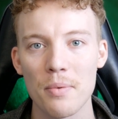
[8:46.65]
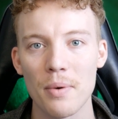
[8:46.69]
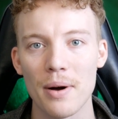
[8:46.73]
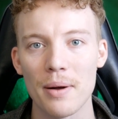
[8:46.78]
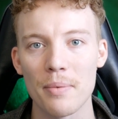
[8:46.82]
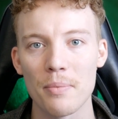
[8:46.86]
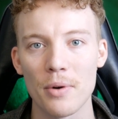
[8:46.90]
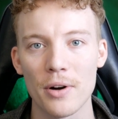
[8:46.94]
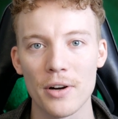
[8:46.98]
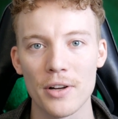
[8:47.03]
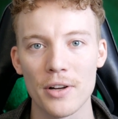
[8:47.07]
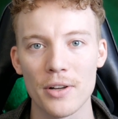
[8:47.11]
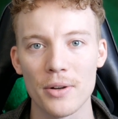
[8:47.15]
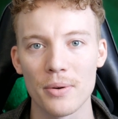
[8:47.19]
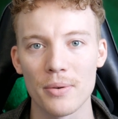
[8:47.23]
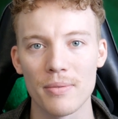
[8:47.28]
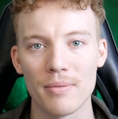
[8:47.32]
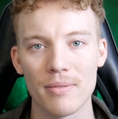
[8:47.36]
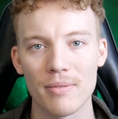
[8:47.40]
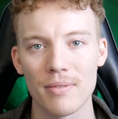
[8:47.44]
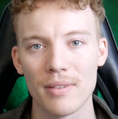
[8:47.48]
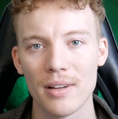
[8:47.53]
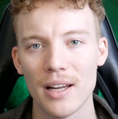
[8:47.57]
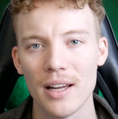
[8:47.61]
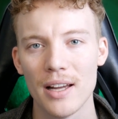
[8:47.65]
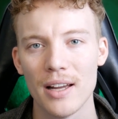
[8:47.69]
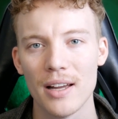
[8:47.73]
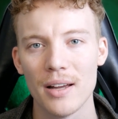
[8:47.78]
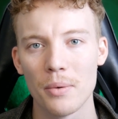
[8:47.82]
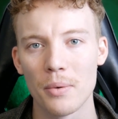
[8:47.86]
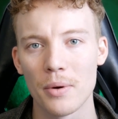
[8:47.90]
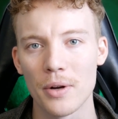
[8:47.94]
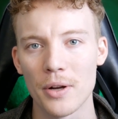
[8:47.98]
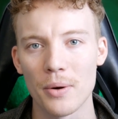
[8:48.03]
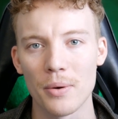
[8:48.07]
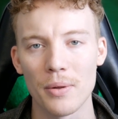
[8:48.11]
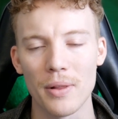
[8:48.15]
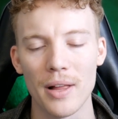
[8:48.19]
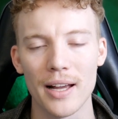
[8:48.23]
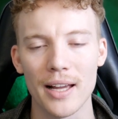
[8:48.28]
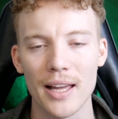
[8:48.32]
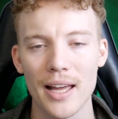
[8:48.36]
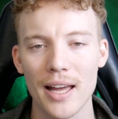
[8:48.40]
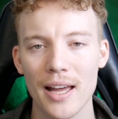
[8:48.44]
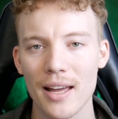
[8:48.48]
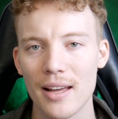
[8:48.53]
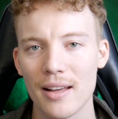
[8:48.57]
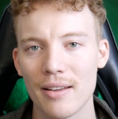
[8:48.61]
where you're like,
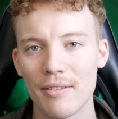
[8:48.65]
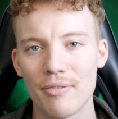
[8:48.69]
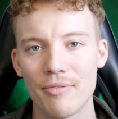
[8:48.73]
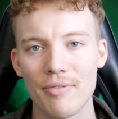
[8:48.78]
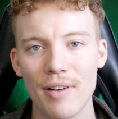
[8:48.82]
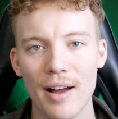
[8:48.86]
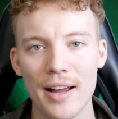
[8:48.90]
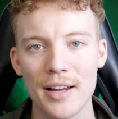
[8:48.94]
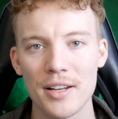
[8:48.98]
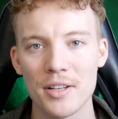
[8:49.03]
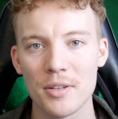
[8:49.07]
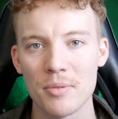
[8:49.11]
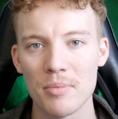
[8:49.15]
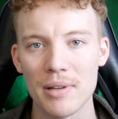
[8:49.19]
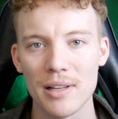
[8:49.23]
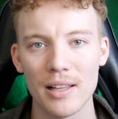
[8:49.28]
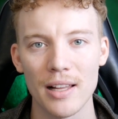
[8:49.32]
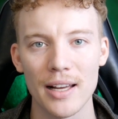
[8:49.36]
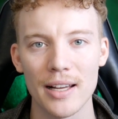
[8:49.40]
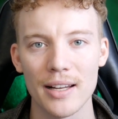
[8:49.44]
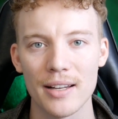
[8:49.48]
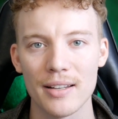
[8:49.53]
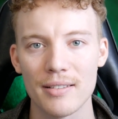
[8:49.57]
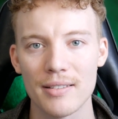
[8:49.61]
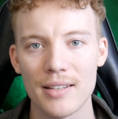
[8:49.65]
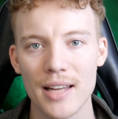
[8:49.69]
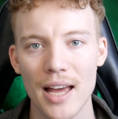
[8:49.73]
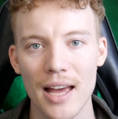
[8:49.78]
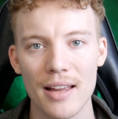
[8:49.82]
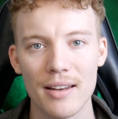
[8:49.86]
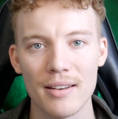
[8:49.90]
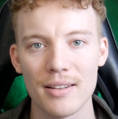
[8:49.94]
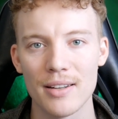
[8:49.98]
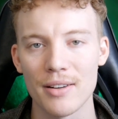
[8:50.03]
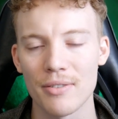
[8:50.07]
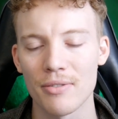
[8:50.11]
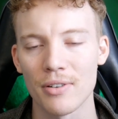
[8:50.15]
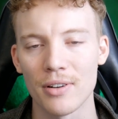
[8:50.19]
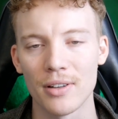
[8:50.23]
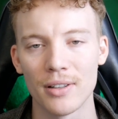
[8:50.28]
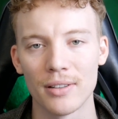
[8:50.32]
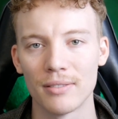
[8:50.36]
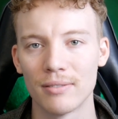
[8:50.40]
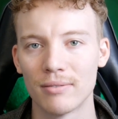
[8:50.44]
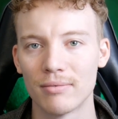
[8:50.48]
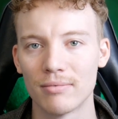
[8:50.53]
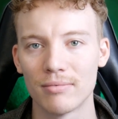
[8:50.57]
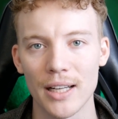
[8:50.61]
hey, find me like 10
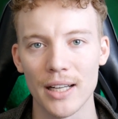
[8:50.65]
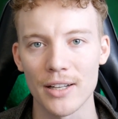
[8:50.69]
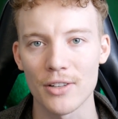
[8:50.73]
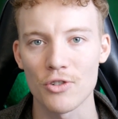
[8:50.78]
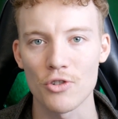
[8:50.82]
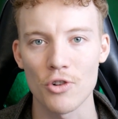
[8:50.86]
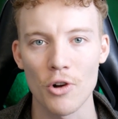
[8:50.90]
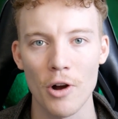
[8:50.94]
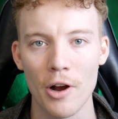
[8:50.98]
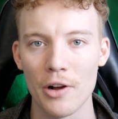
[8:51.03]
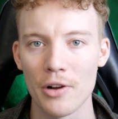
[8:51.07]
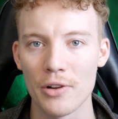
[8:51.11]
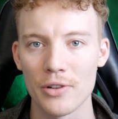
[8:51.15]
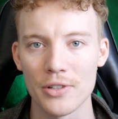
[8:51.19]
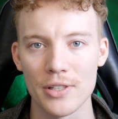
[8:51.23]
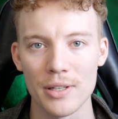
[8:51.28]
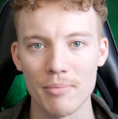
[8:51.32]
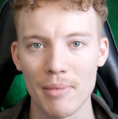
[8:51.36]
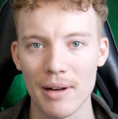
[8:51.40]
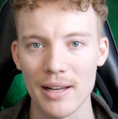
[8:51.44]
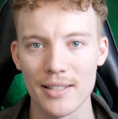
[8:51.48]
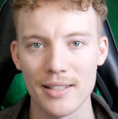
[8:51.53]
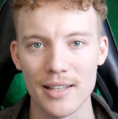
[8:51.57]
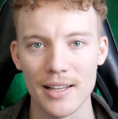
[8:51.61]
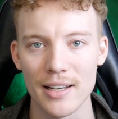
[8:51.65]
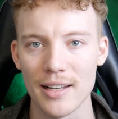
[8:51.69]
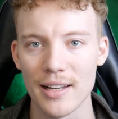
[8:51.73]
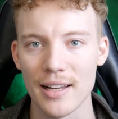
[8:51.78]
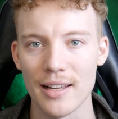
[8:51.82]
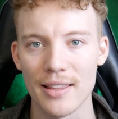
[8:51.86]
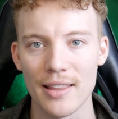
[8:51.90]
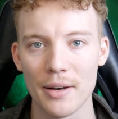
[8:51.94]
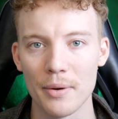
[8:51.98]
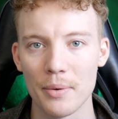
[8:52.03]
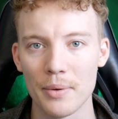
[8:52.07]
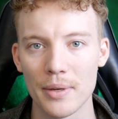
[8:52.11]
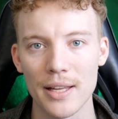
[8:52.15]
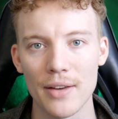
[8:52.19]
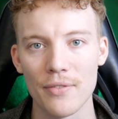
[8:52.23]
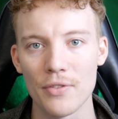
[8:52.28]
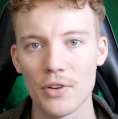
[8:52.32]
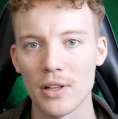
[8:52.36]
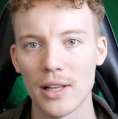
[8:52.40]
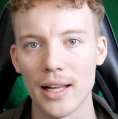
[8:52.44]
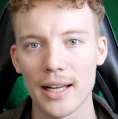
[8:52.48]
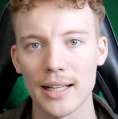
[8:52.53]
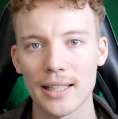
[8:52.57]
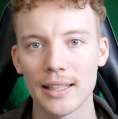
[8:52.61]
different like trails in my city. And then it would give you
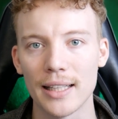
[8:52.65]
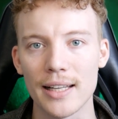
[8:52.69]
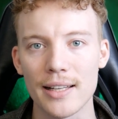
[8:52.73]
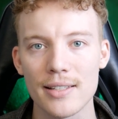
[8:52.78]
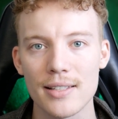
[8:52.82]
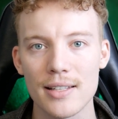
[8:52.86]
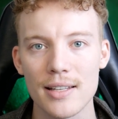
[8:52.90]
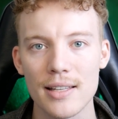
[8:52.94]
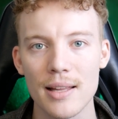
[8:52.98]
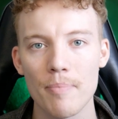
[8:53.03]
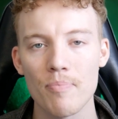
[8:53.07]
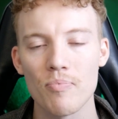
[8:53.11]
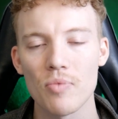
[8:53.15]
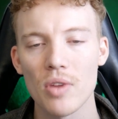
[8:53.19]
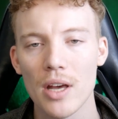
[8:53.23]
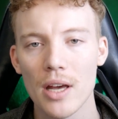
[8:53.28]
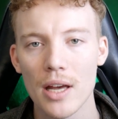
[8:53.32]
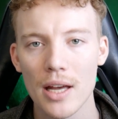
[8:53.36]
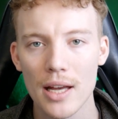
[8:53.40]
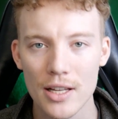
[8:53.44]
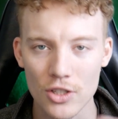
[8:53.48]
like links to them. So